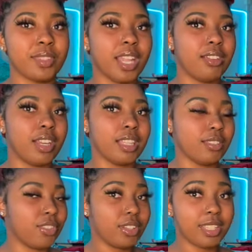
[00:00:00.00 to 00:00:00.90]
Where I look
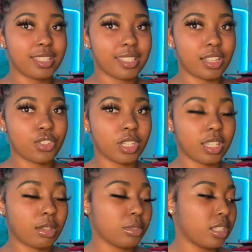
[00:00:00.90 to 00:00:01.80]
very eccentric and I'm just